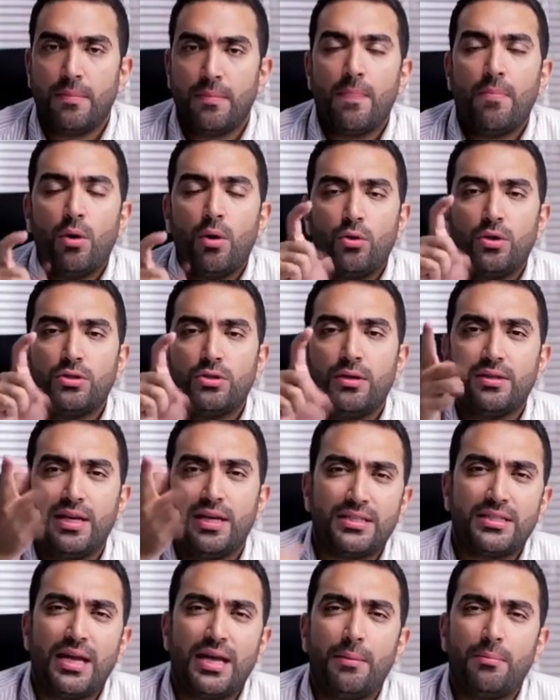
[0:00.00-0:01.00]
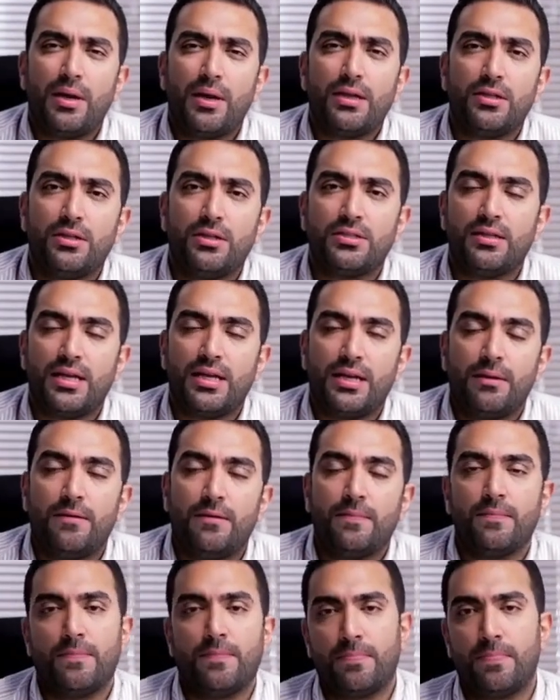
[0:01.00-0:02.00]
Focus on the example I just gave.
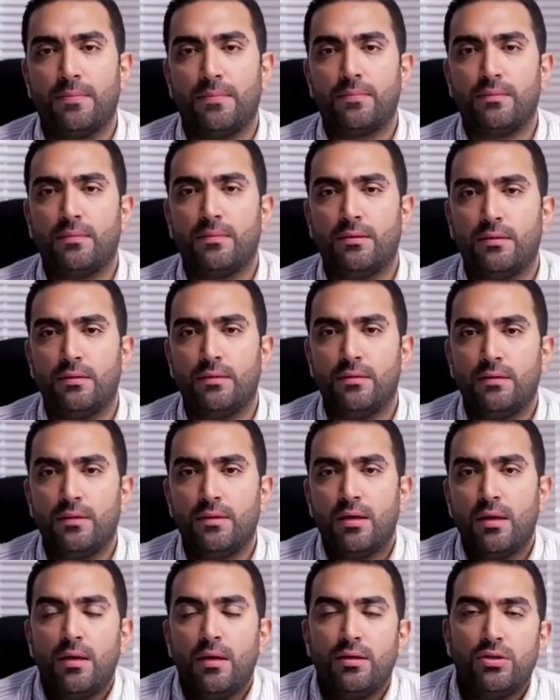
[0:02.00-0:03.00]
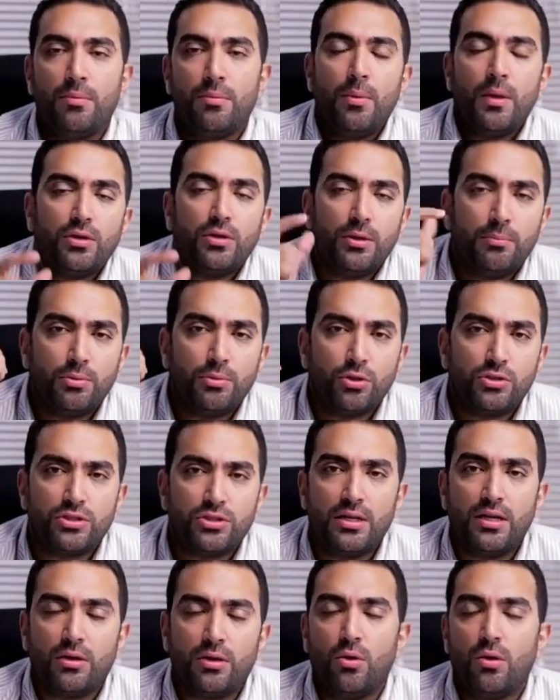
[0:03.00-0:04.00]
Suppose the
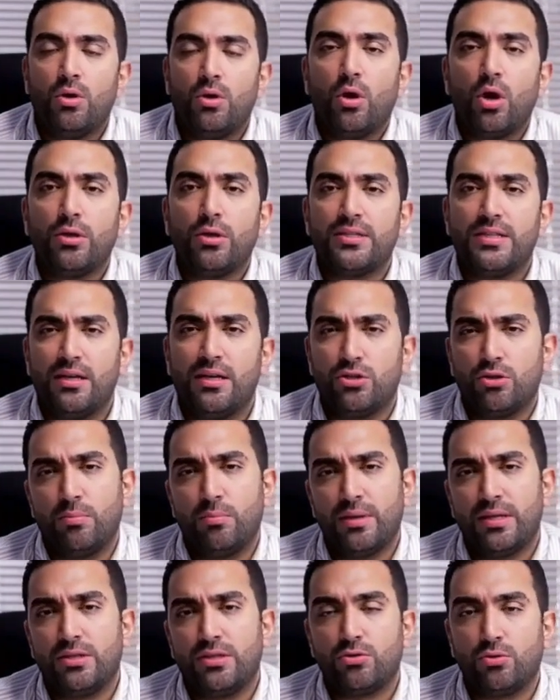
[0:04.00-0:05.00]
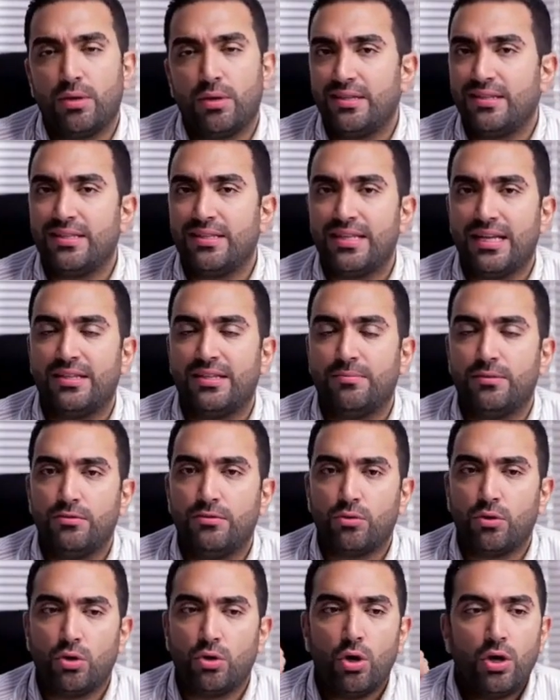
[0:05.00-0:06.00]
person in your call center waits 20 days
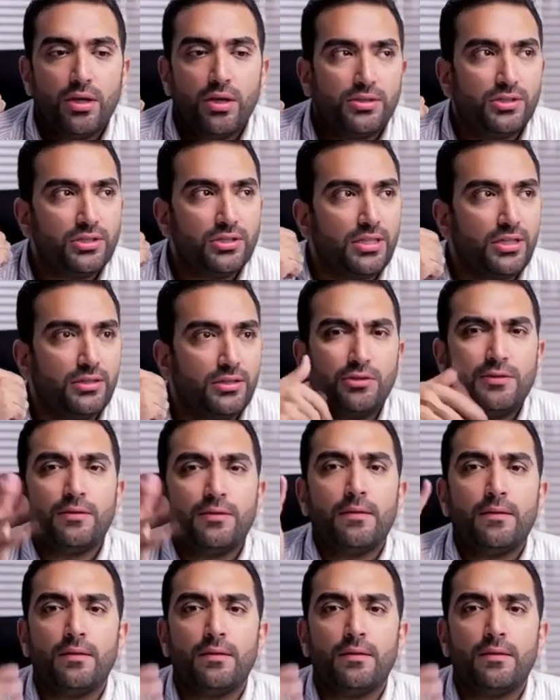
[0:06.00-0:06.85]
before calling the lead.